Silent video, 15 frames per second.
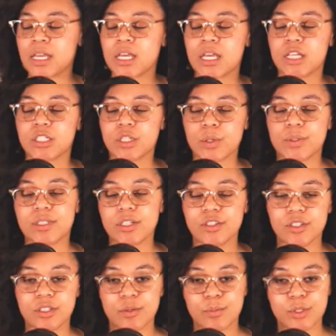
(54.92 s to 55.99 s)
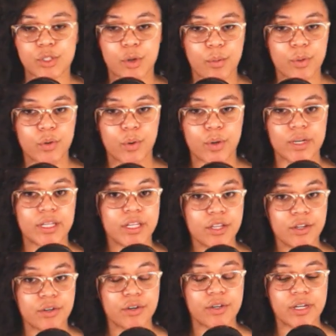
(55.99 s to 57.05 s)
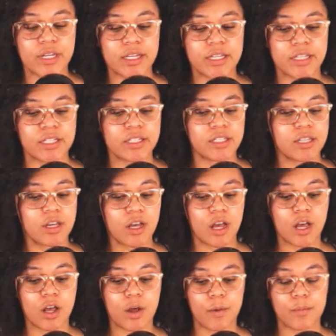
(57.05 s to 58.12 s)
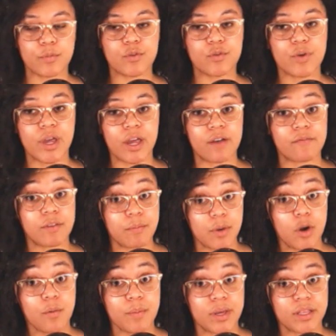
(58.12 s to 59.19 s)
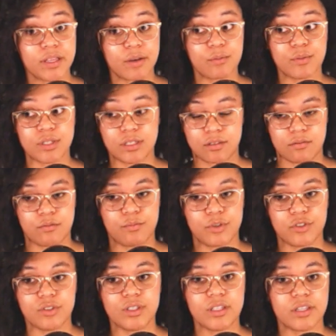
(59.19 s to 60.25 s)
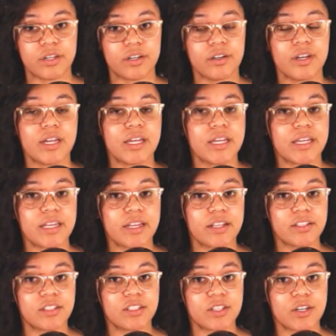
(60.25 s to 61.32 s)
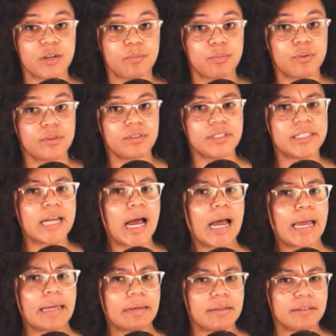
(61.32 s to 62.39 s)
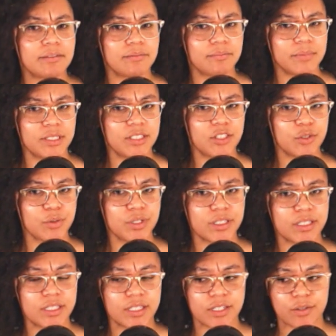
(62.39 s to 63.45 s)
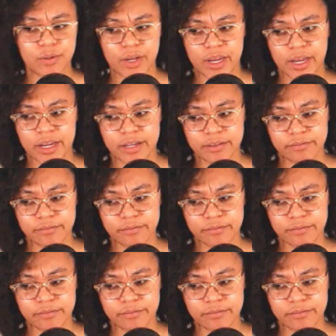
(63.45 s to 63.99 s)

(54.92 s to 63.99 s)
So essentially what's going on here is um, you have the mailman that was originally there. He ends up dying mysteriously. Okay.